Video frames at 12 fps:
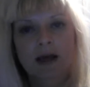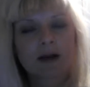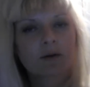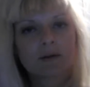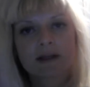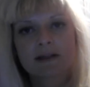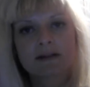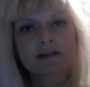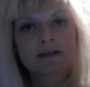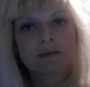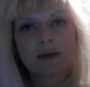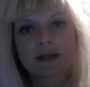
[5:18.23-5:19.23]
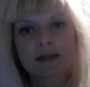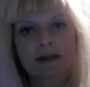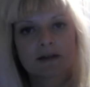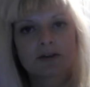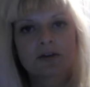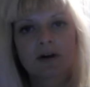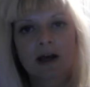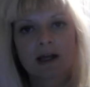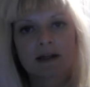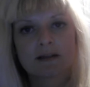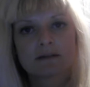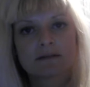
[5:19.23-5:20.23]
I don't like to see my dad
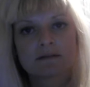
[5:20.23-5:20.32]
cry.